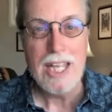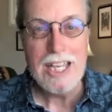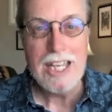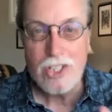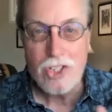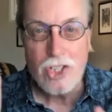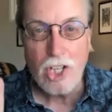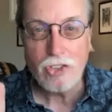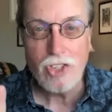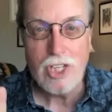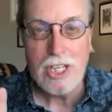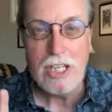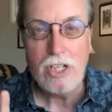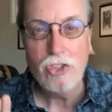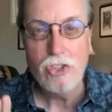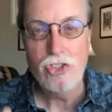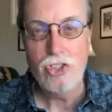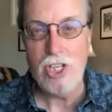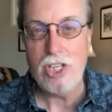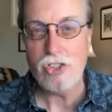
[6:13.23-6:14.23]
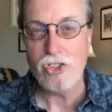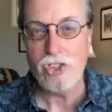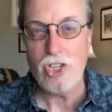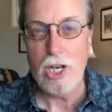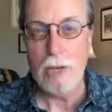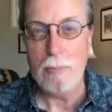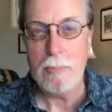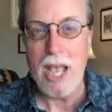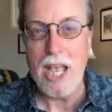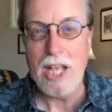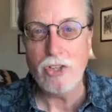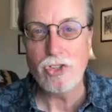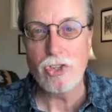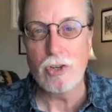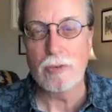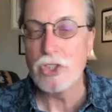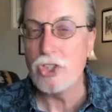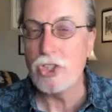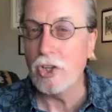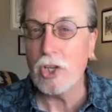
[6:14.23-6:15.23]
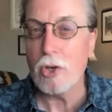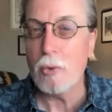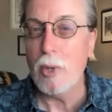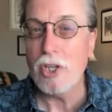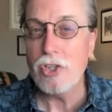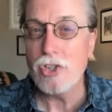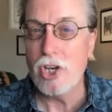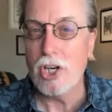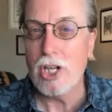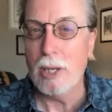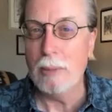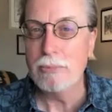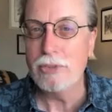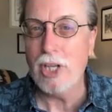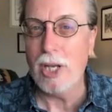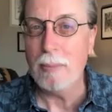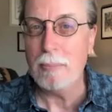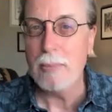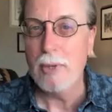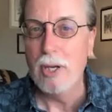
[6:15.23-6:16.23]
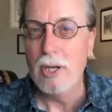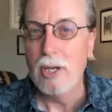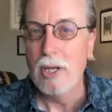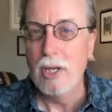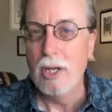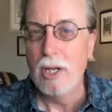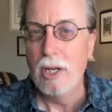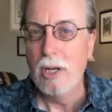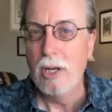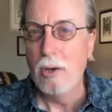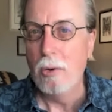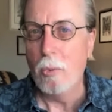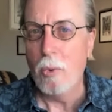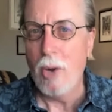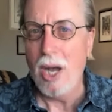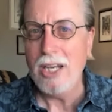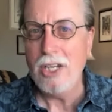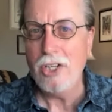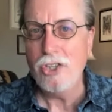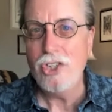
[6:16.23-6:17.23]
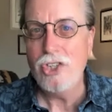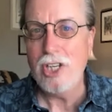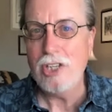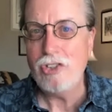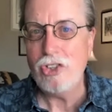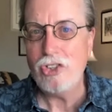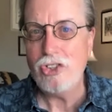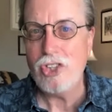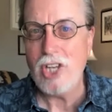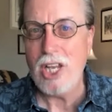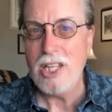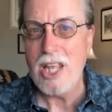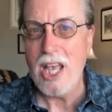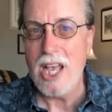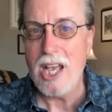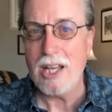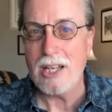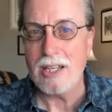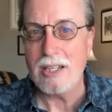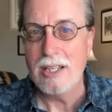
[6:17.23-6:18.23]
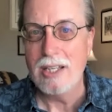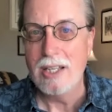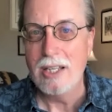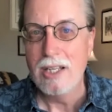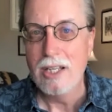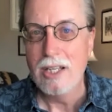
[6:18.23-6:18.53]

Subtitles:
It doesn't exist in the Passover. So the question comes up, why did Jesus say that?